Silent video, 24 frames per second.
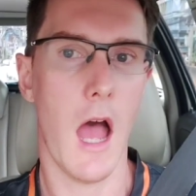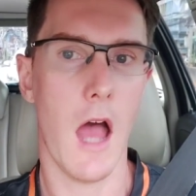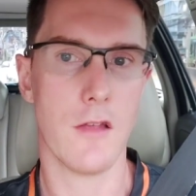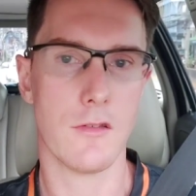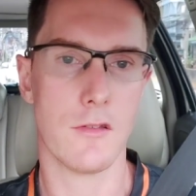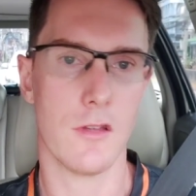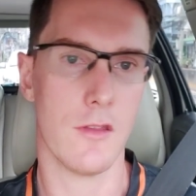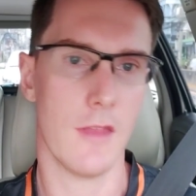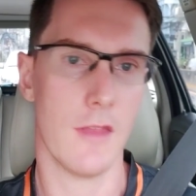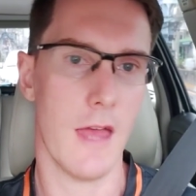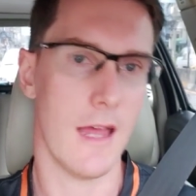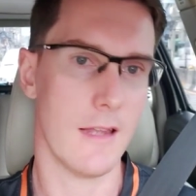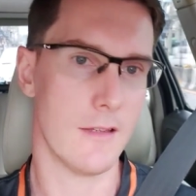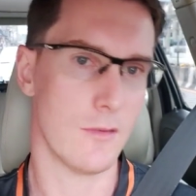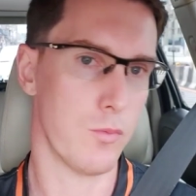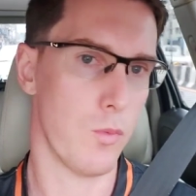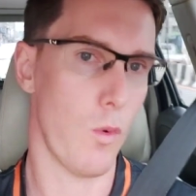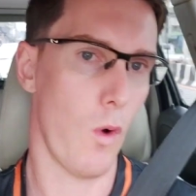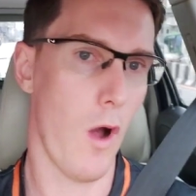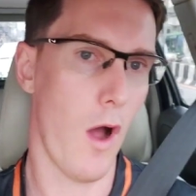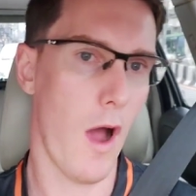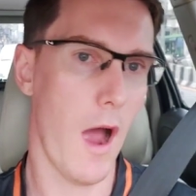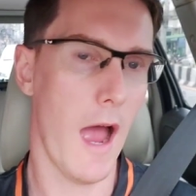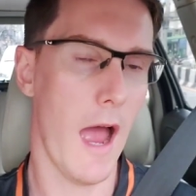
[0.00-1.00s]
So that's
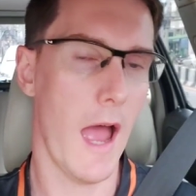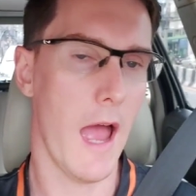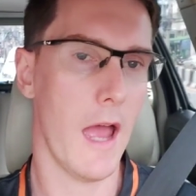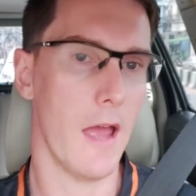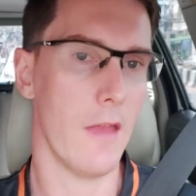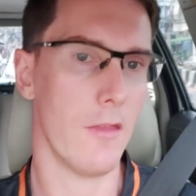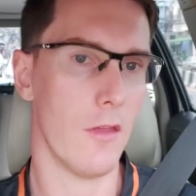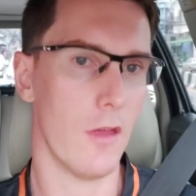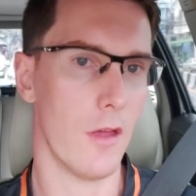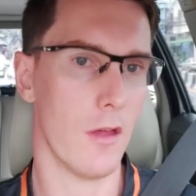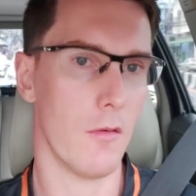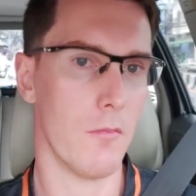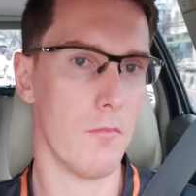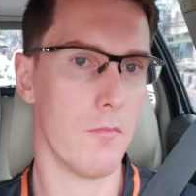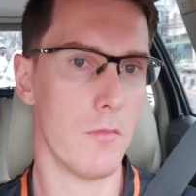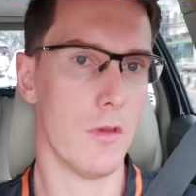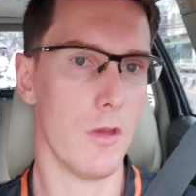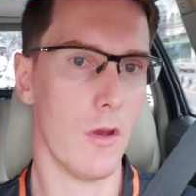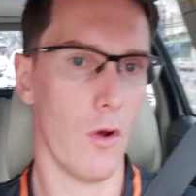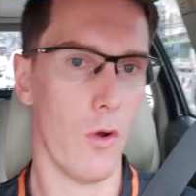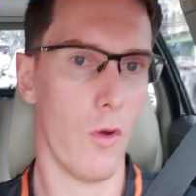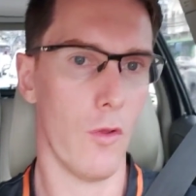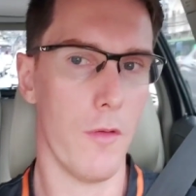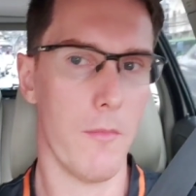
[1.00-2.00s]
why
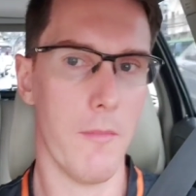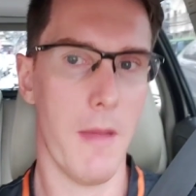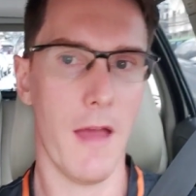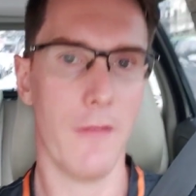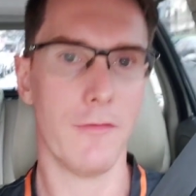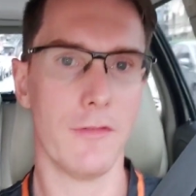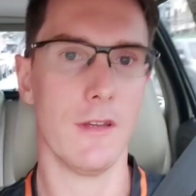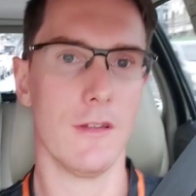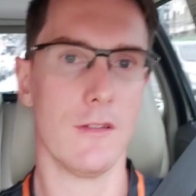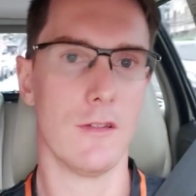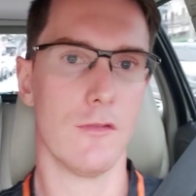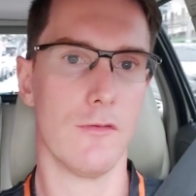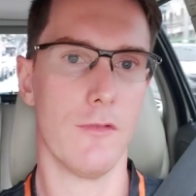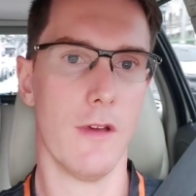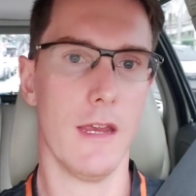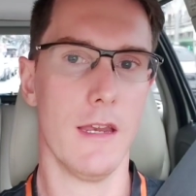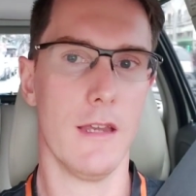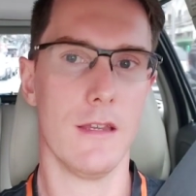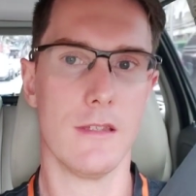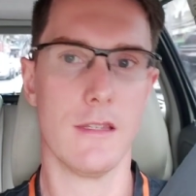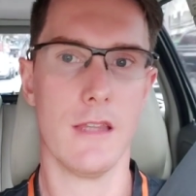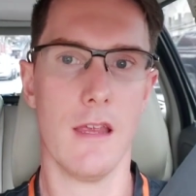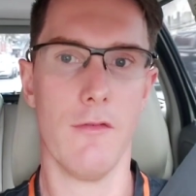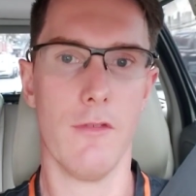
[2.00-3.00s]
all the MAF sensor
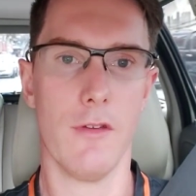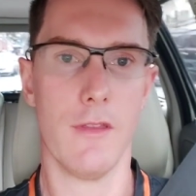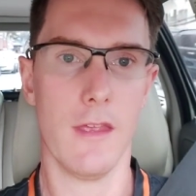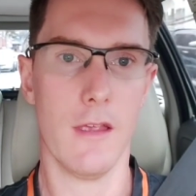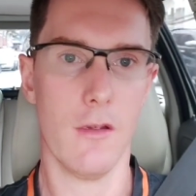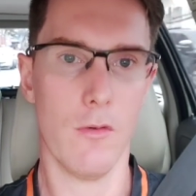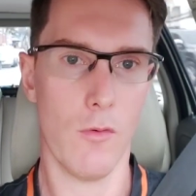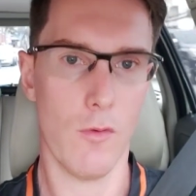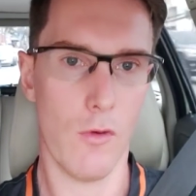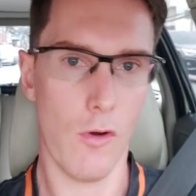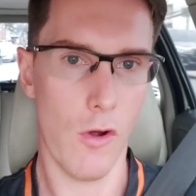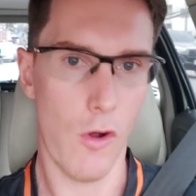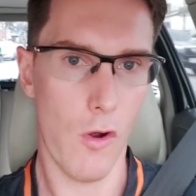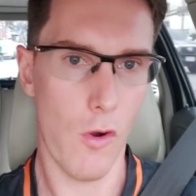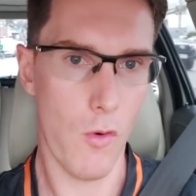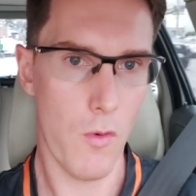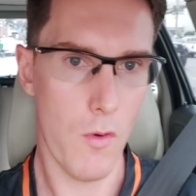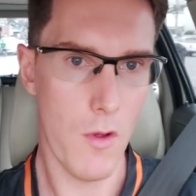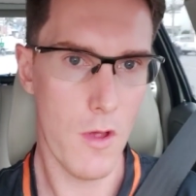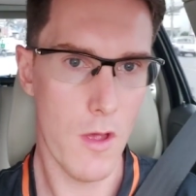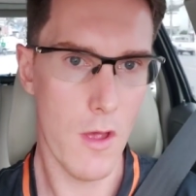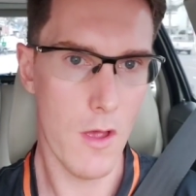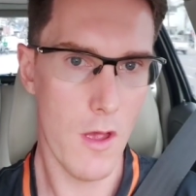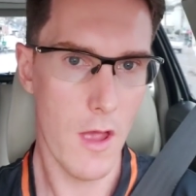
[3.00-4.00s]
readings and everything were all
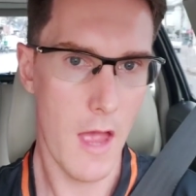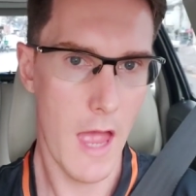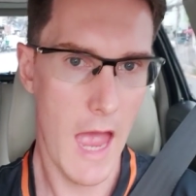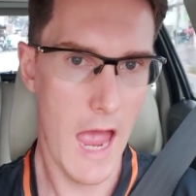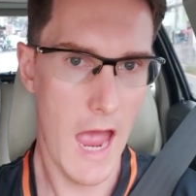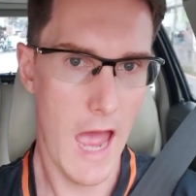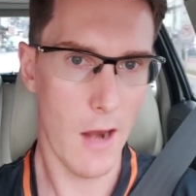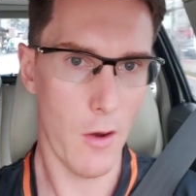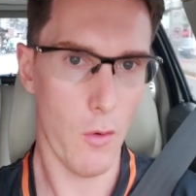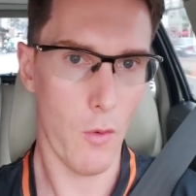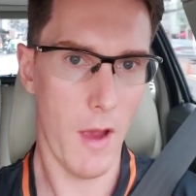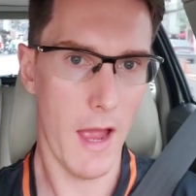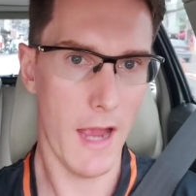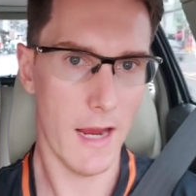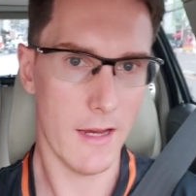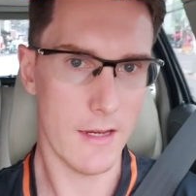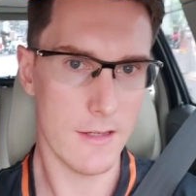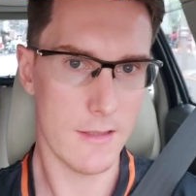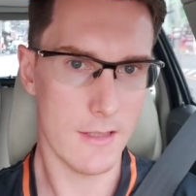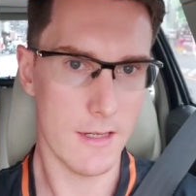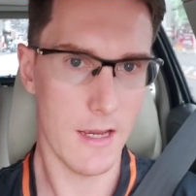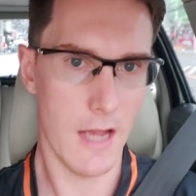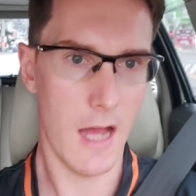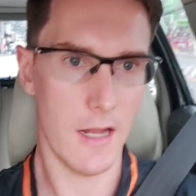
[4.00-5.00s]
out of whack,
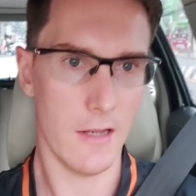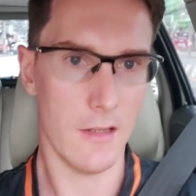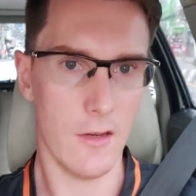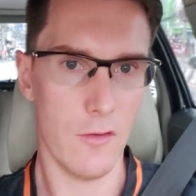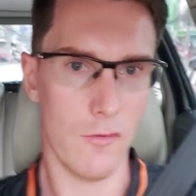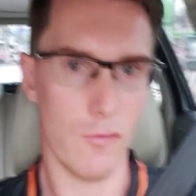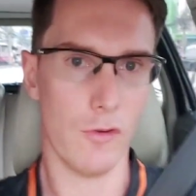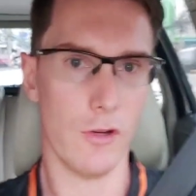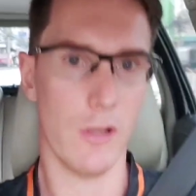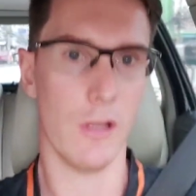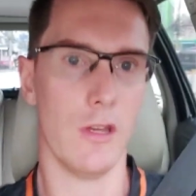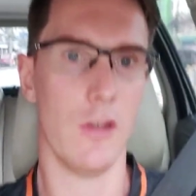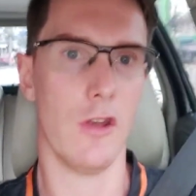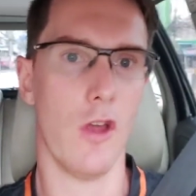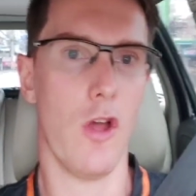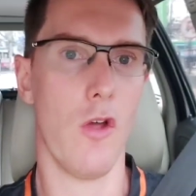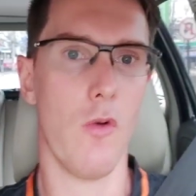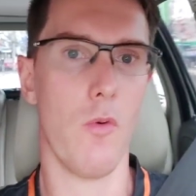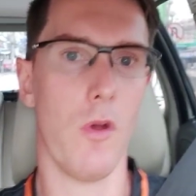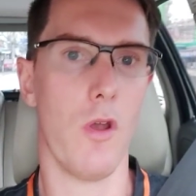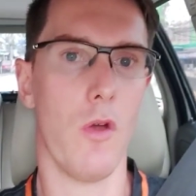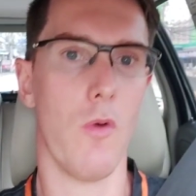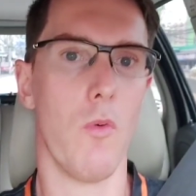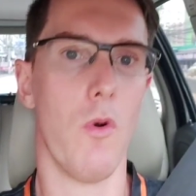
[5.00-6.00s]
because the car didn't really
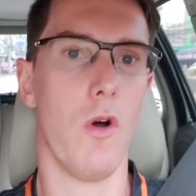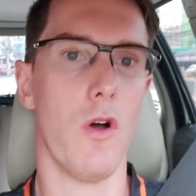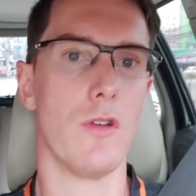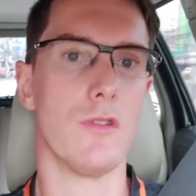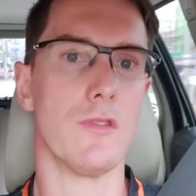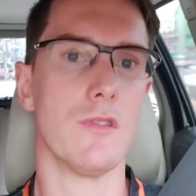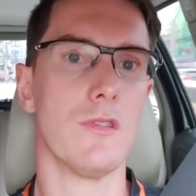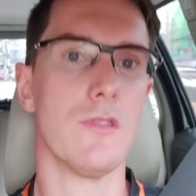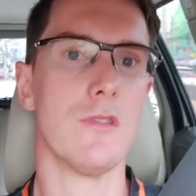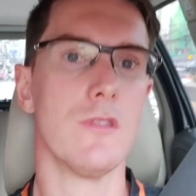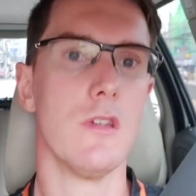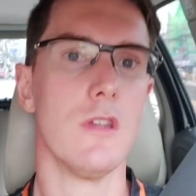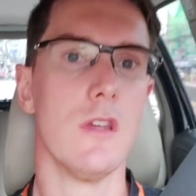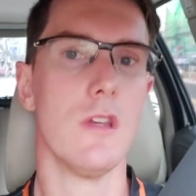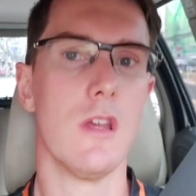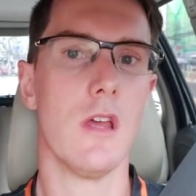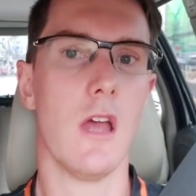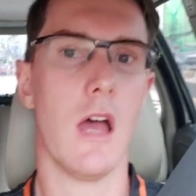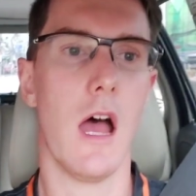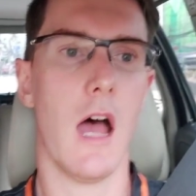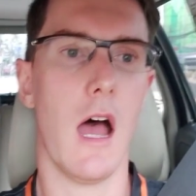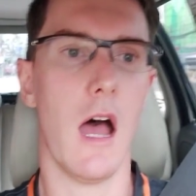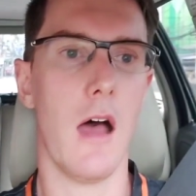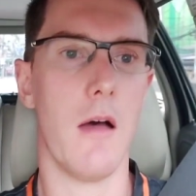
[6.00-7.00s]
know what it was.
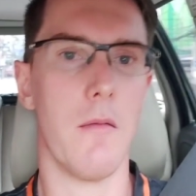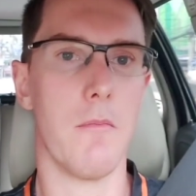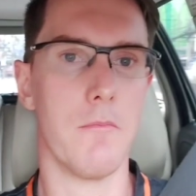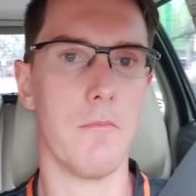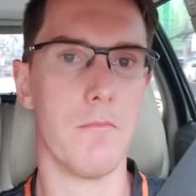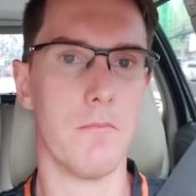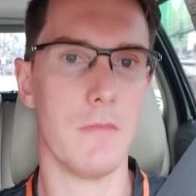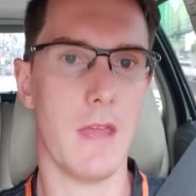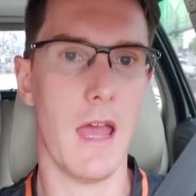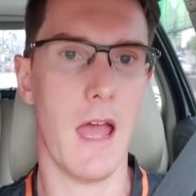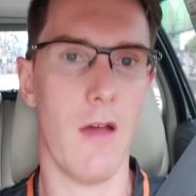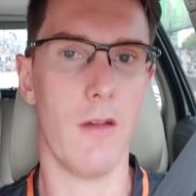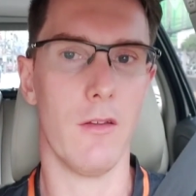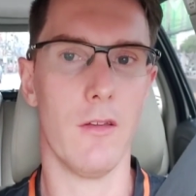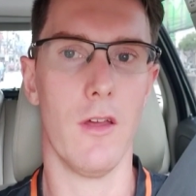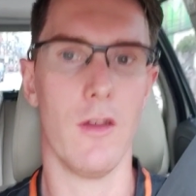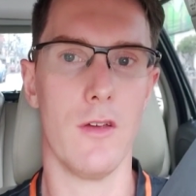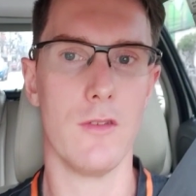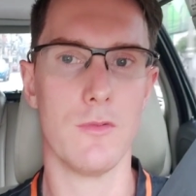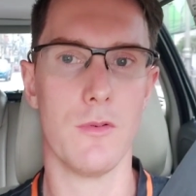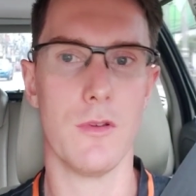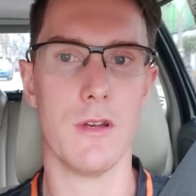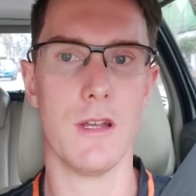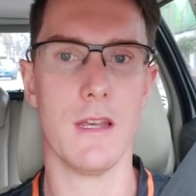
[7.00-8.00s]
Now it
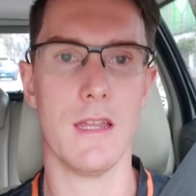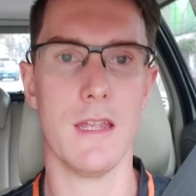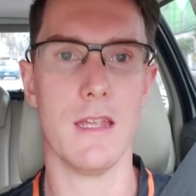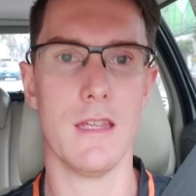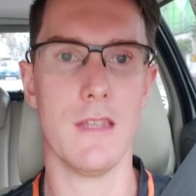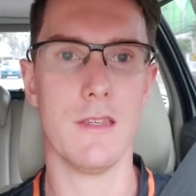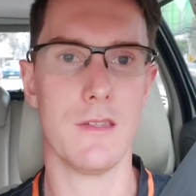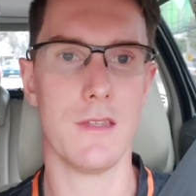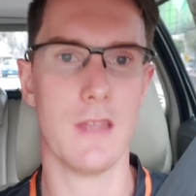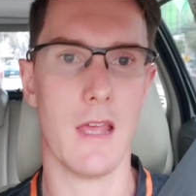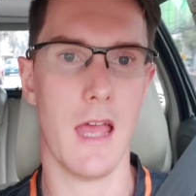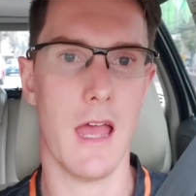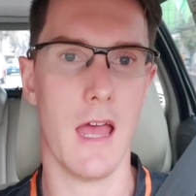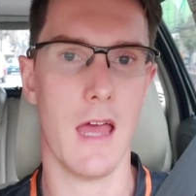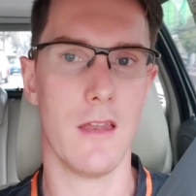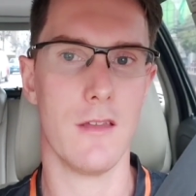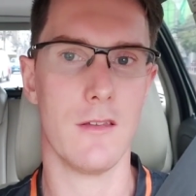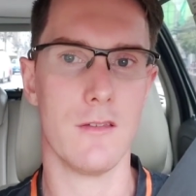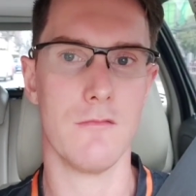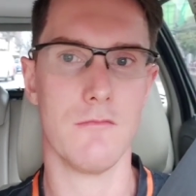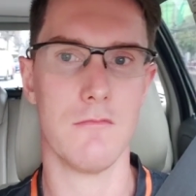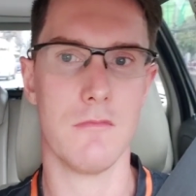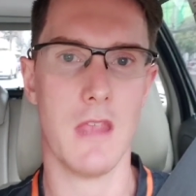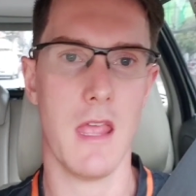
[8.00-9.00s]
knows what it is,
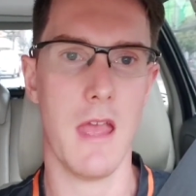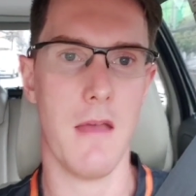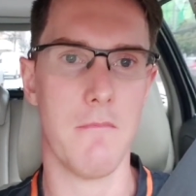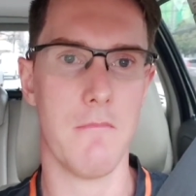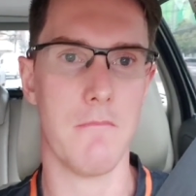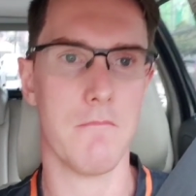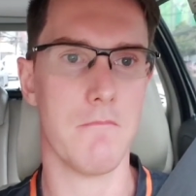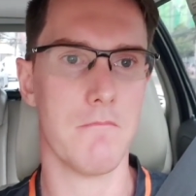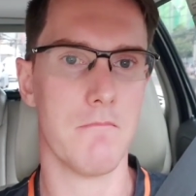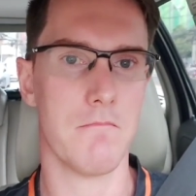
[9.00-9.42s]
and yep,